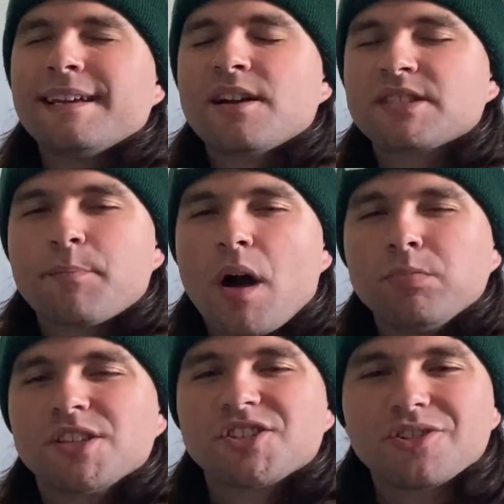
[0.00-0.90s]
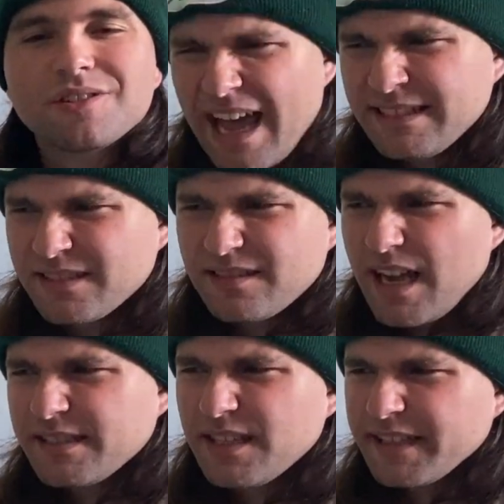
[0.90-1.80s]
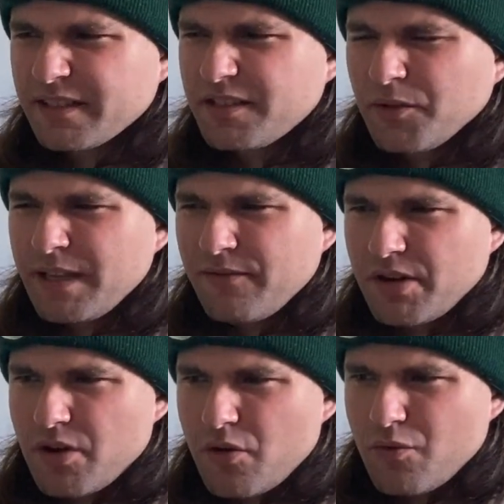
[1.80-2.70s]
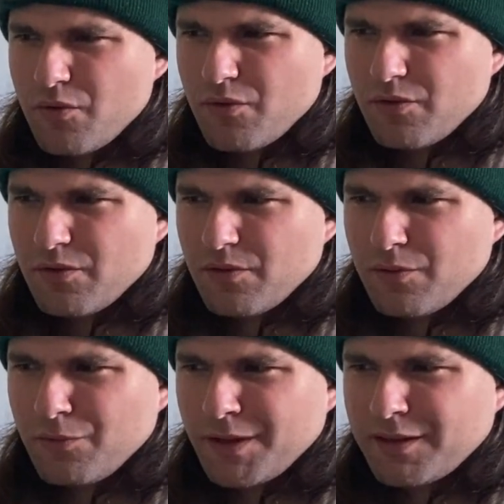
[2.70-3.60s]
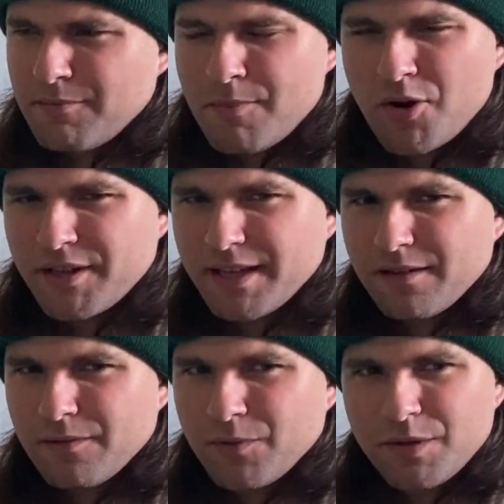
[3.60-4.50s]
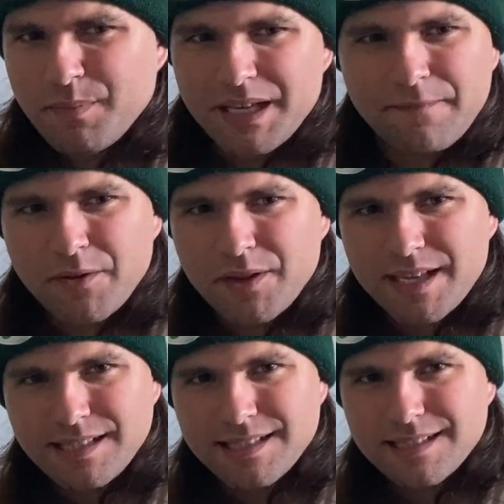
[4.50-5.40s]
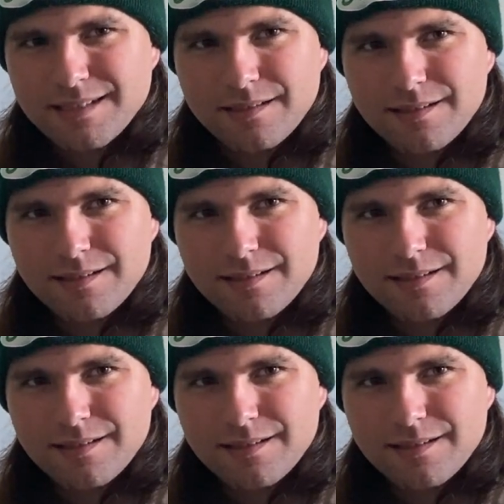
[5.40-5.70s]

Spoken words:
announce a publisher? I like don't even know what the market would be for this.